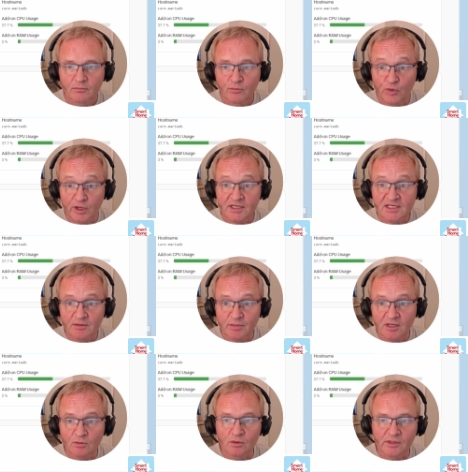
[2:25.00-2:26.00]

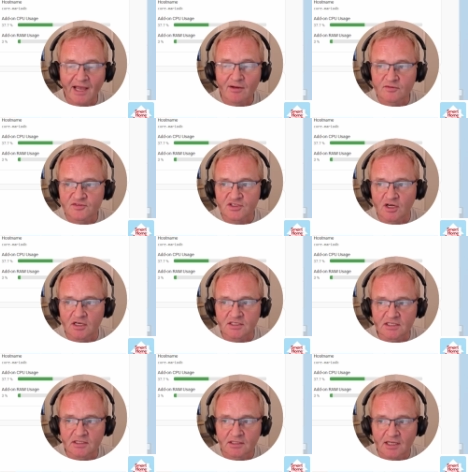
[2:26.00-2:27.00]
MariaDB will now have
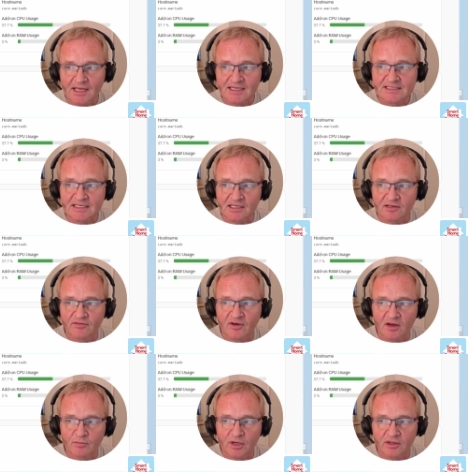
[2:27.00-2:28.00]
started, as
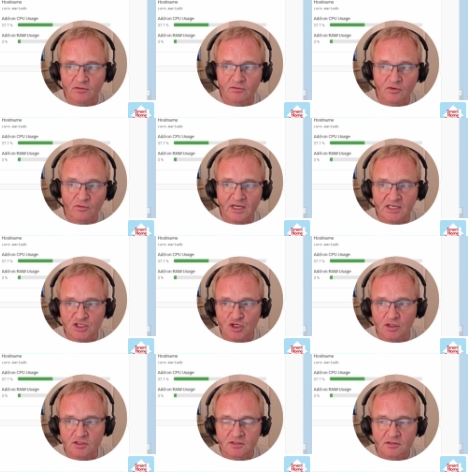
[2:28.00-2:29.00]
signified by the green
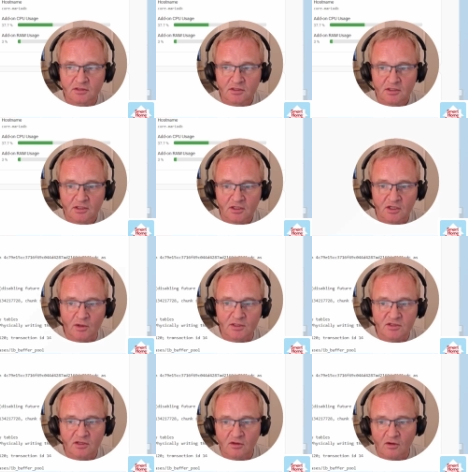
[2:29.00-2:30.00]
dot. Go
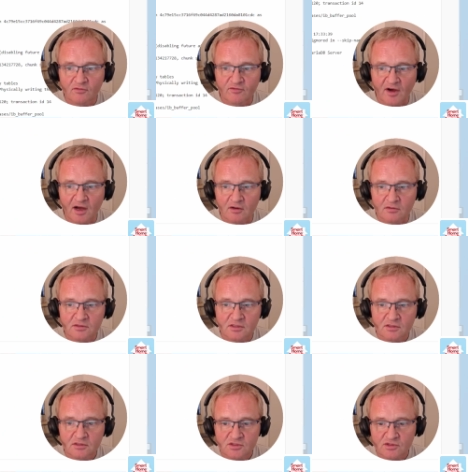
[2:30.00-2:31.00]
into the log files,
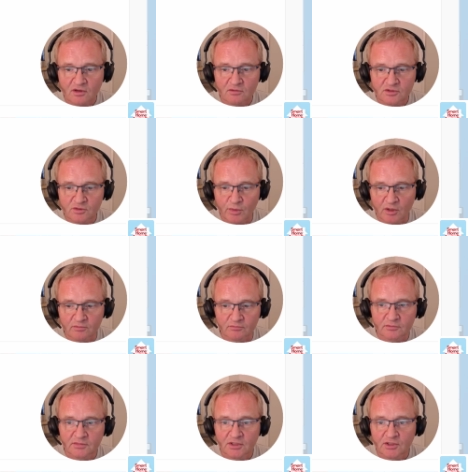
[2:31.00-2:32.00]
scroll to the bottom,
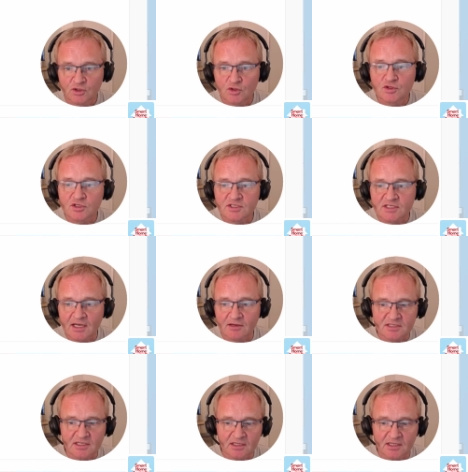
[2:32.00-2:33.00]
you should now
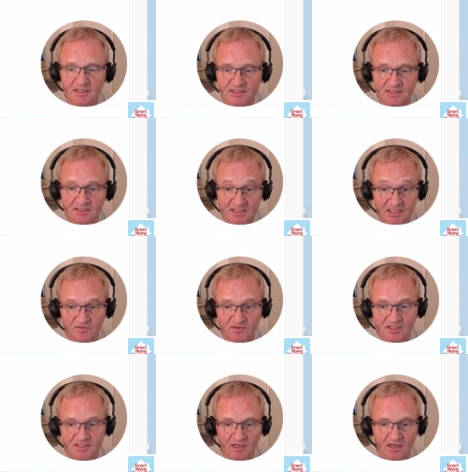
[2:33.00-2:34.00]
see that it
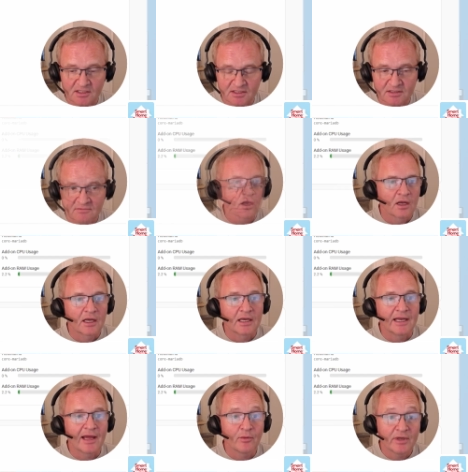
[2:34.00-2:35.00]
successfully started.
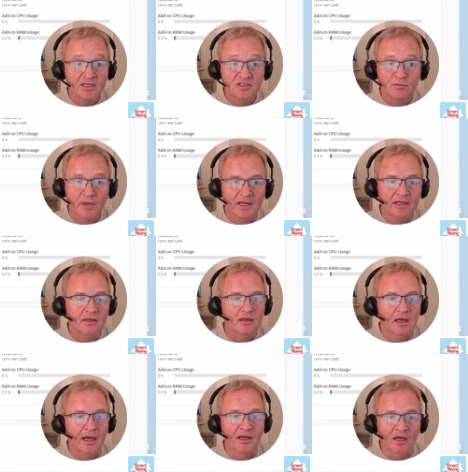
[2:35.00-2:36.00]
Now we need to make
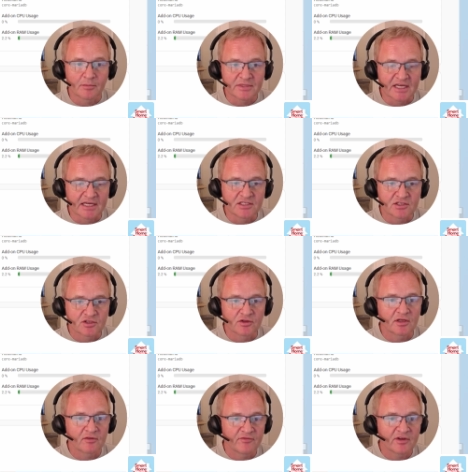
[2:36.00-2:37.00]
an update to
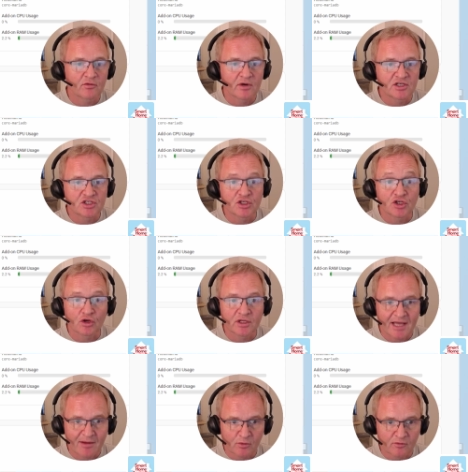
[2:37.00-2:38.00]
the
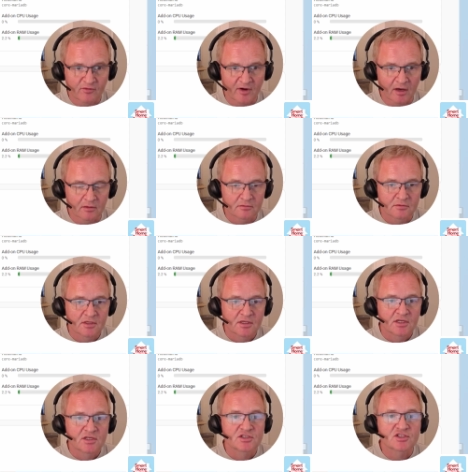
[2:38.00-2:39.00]
configuration.yaml file,
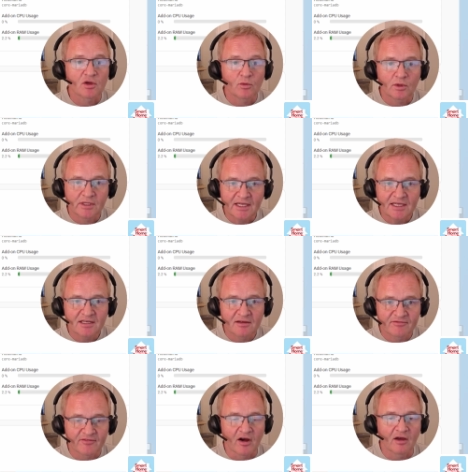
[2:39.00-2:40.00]
so we'll need a
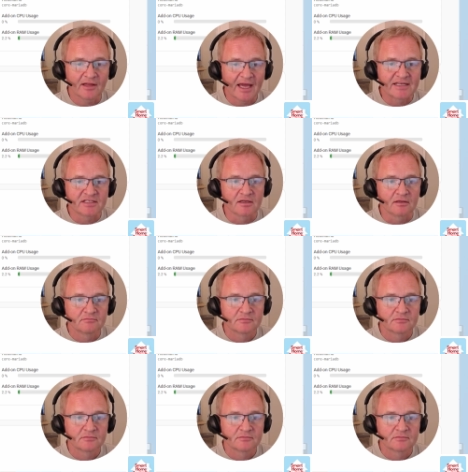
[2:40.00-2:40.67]
file editor.